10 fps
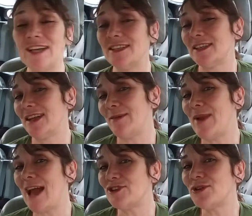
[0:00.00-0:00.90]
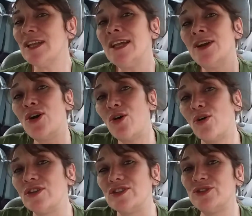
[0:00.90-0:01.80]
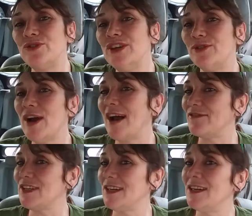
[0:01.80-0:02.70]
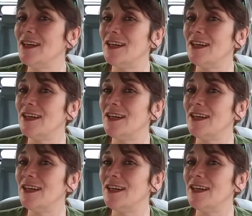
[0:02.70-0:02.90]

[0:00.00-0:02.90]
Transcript: Does it come naturally, or do you have to